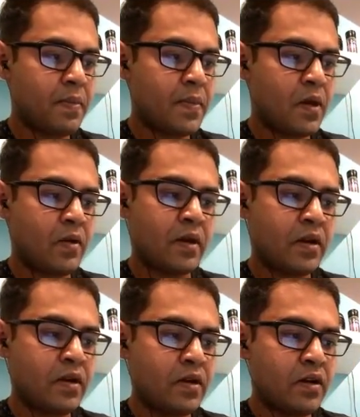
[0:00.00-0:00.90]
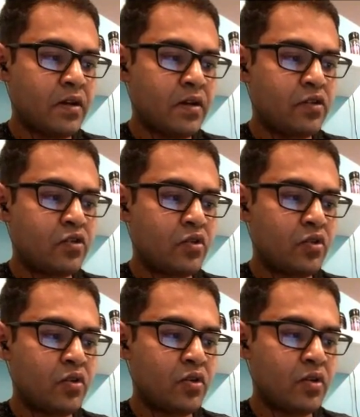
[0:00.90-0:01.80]
all right.
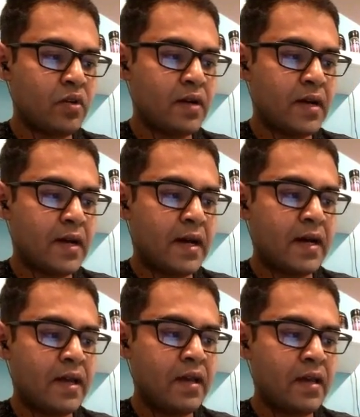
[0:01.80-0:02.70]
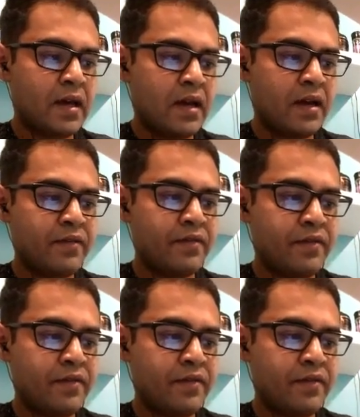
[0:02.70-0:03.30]
So I have